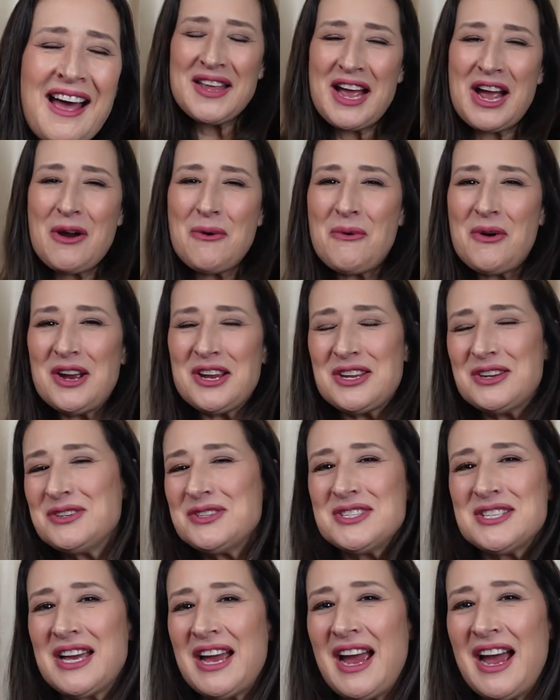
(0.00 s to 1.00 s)
I want you
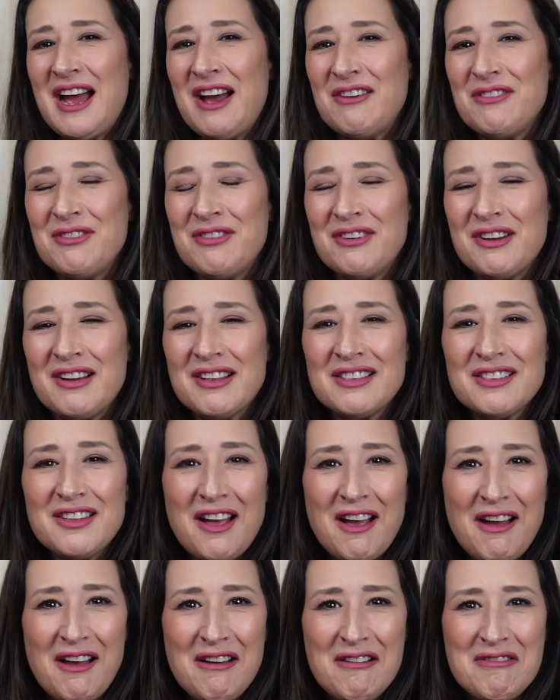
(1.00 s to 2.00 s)
to have
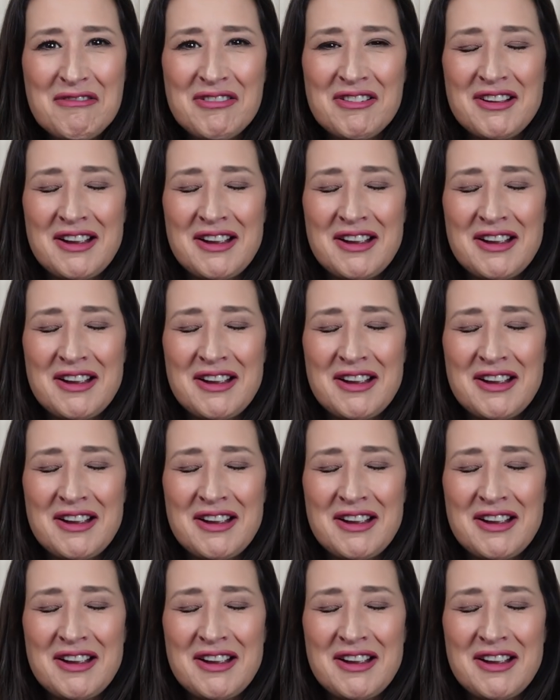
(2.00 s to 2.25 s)
love,